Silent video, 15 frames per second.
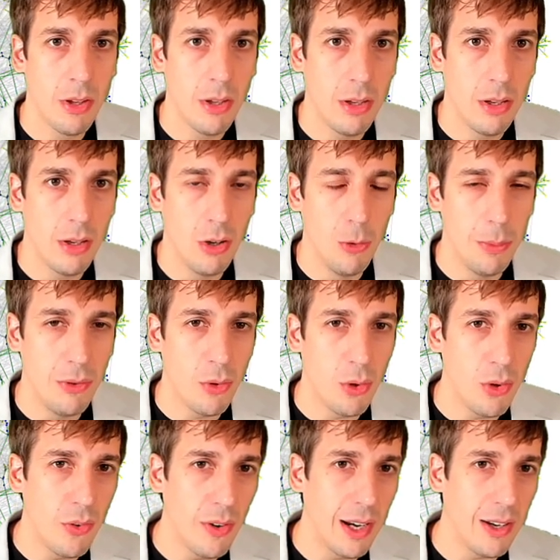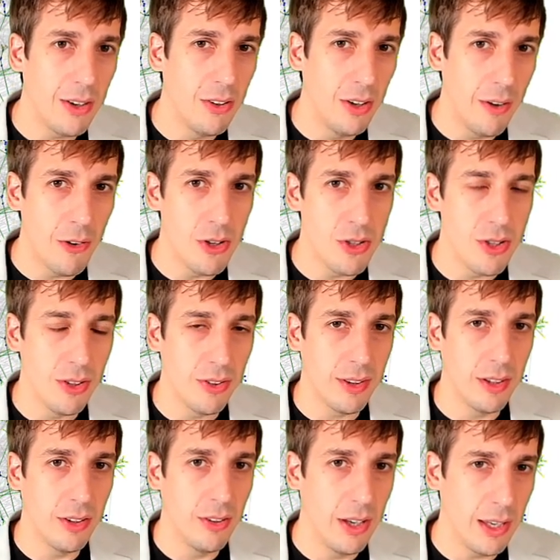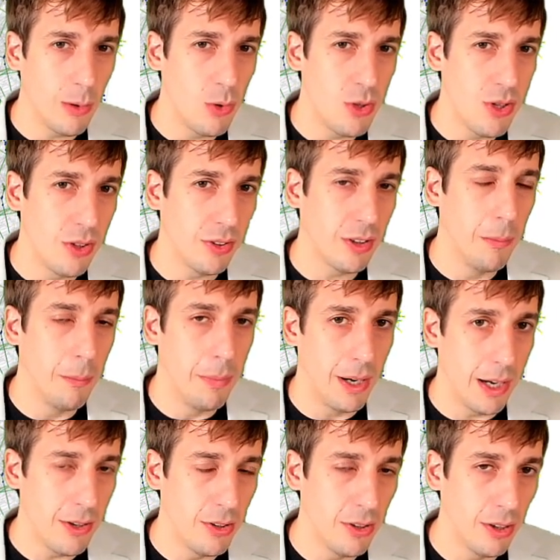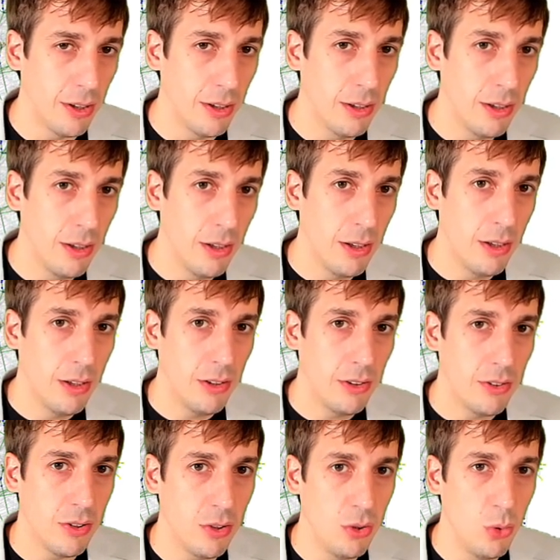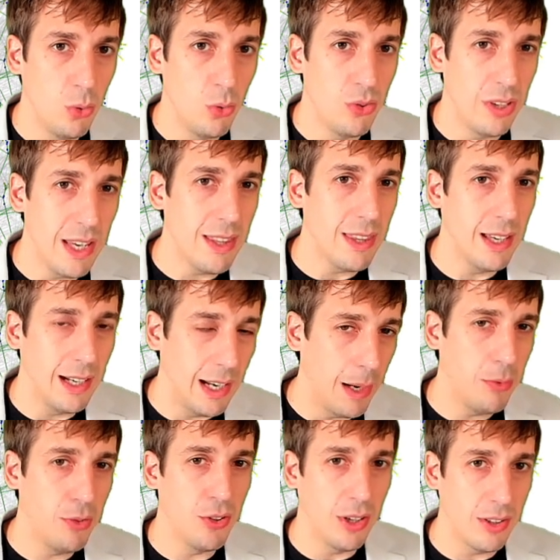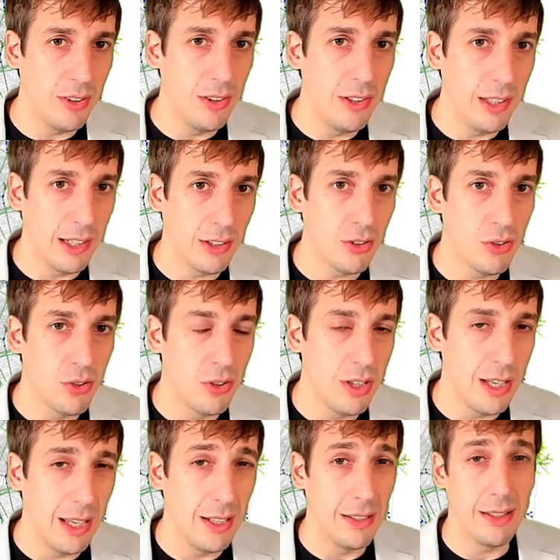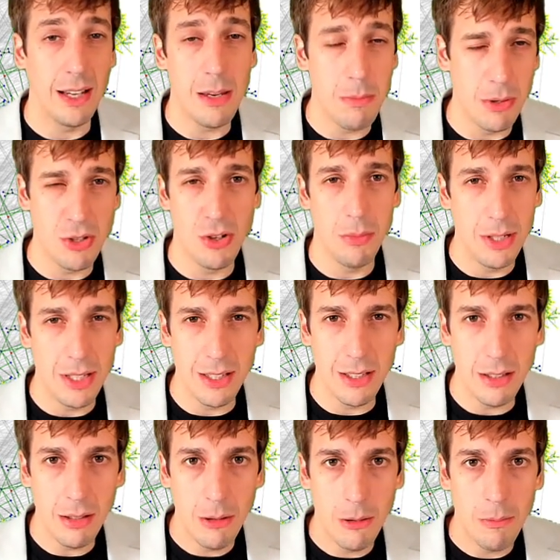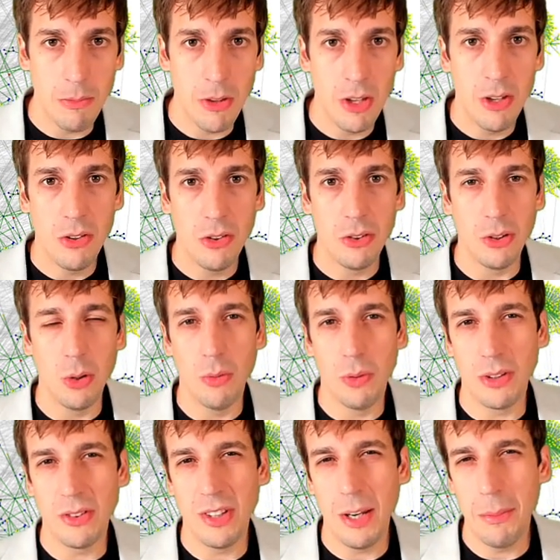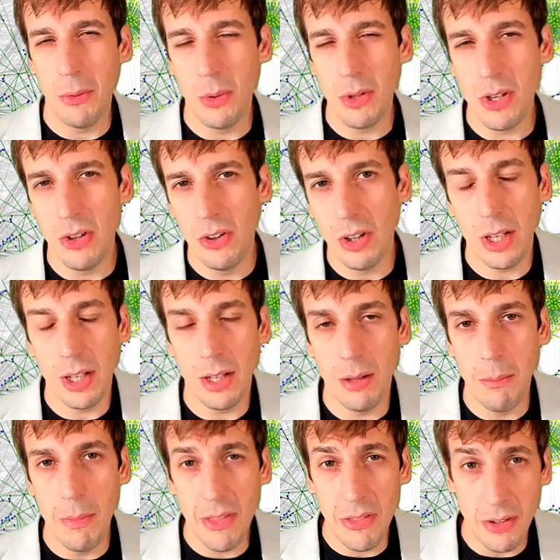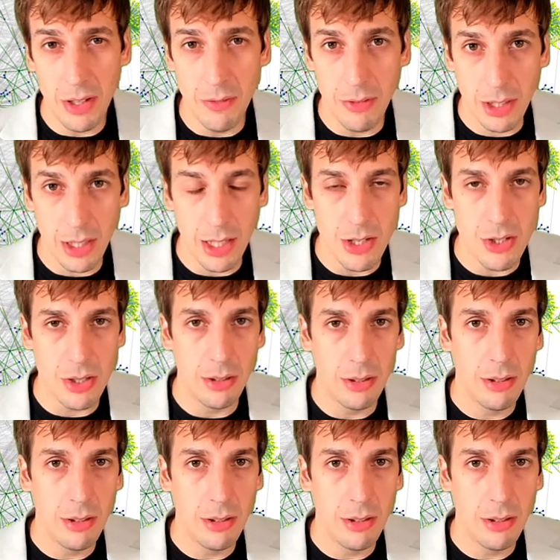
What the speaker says: OpenRewrite leverages the language's compiler to take that abstract syntax tree and type attribute it. So for example, when you look at a method invocation,